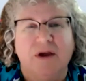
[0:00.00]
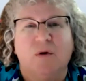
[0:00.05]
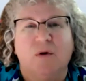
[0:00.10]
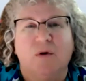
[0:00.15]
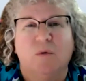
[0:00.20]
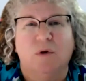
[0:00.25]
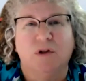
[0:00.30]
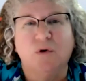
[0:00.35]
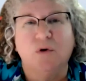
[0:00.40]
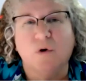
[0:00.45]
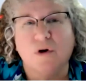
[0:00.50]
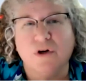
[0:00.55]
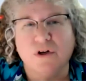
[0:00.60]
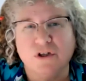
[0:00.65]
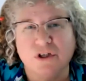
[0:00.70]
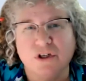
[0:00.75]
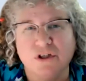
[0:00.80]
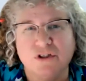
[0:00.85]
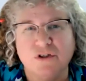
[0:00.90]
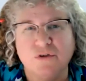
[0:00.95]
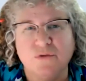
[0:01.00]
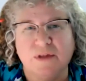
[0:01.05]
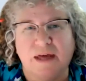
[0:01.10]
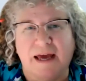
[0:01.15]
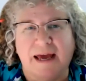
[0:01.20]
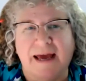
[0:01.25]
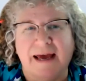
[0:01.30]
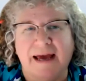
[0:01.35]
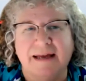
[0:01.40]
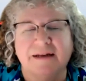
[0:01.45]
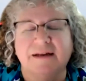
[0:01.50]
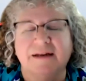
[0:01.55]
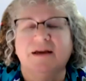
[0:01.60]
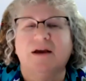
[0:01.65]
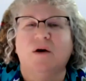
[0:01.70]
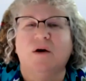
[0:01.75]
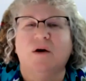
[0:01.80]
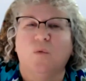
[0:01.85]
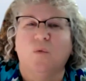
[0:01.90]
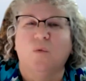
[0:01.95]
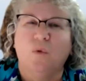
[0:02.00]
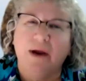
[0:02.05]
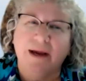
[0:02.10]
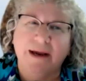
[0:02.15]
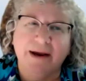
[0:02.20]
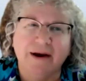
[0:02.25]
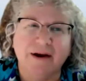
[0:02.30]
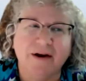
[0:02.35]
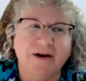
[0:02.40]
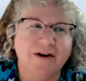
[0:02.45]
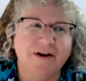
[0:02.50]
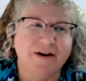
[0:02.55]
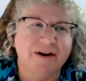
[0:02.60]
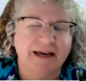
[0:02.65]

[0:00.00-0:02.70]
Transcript: Well, in order to do that, where